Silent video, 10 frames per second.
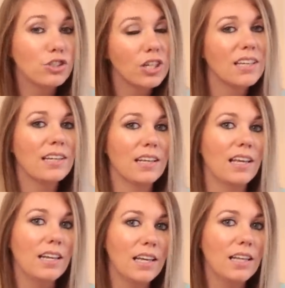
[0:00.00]
chicken
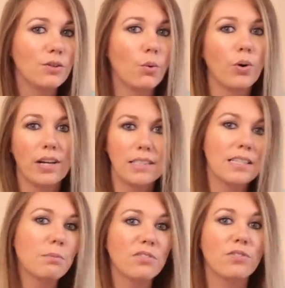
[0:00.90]
in it or any
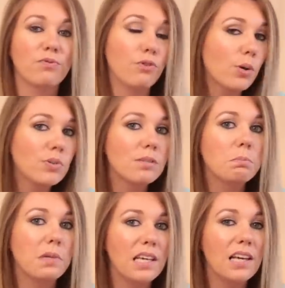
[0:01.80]
type of
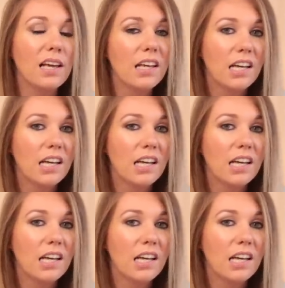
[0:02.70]
frozen meat